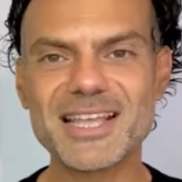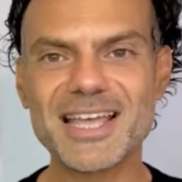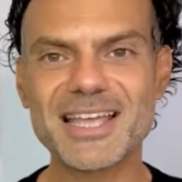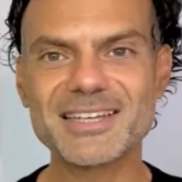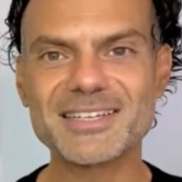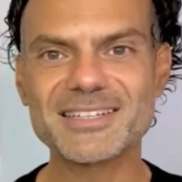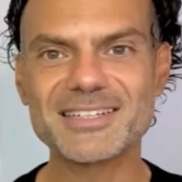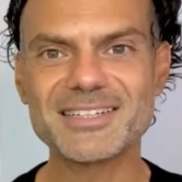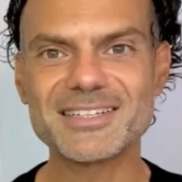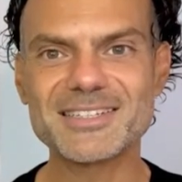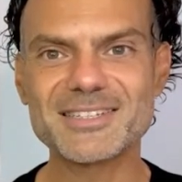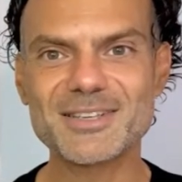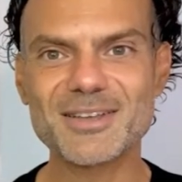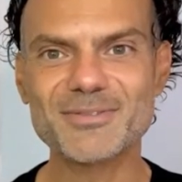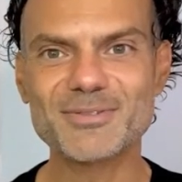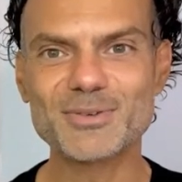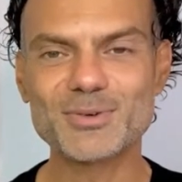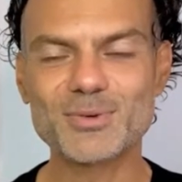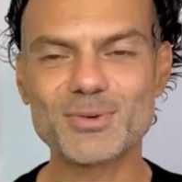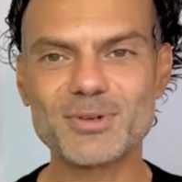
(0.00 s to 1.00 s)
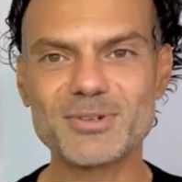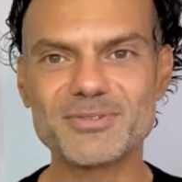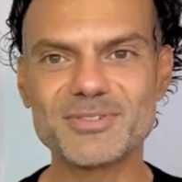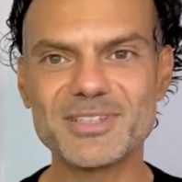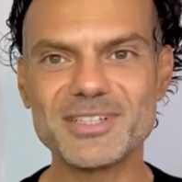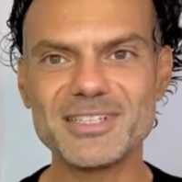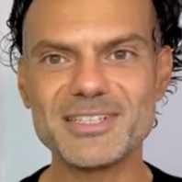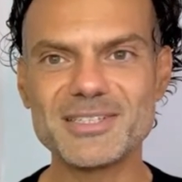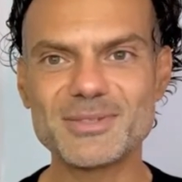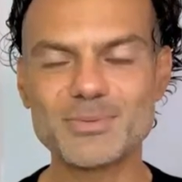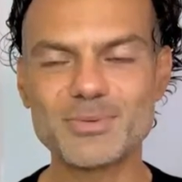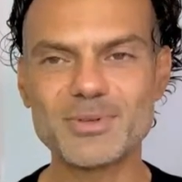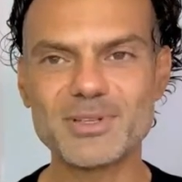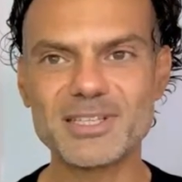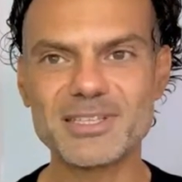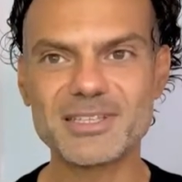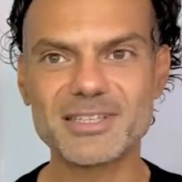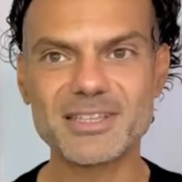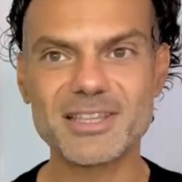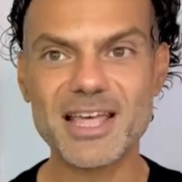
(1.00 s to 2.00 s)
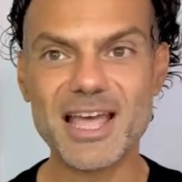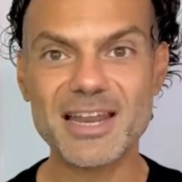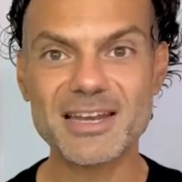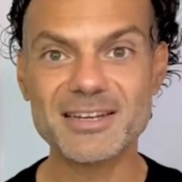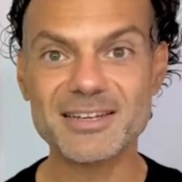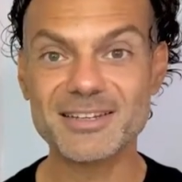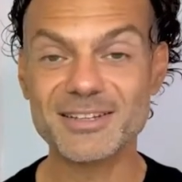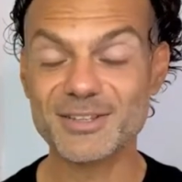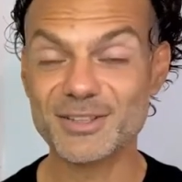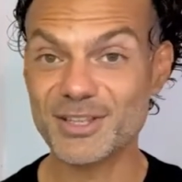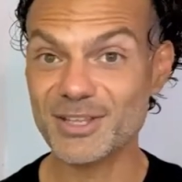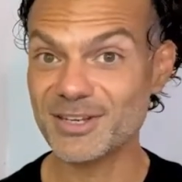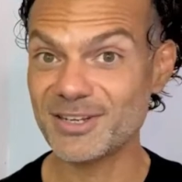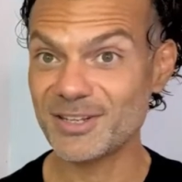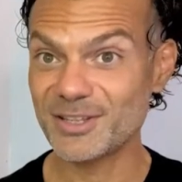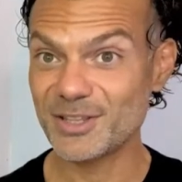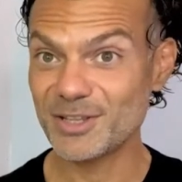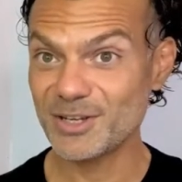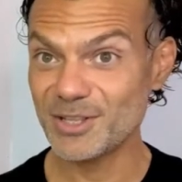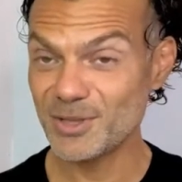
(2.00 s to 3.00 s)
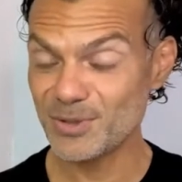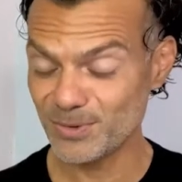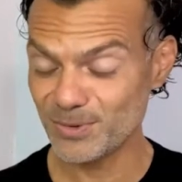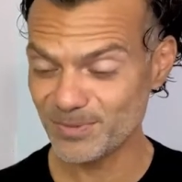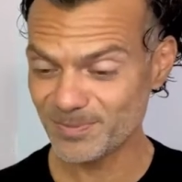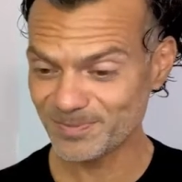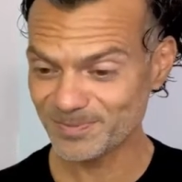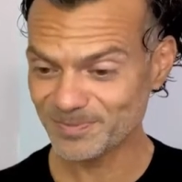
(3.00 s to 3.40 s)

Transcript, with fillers: and discover all of these with than than than you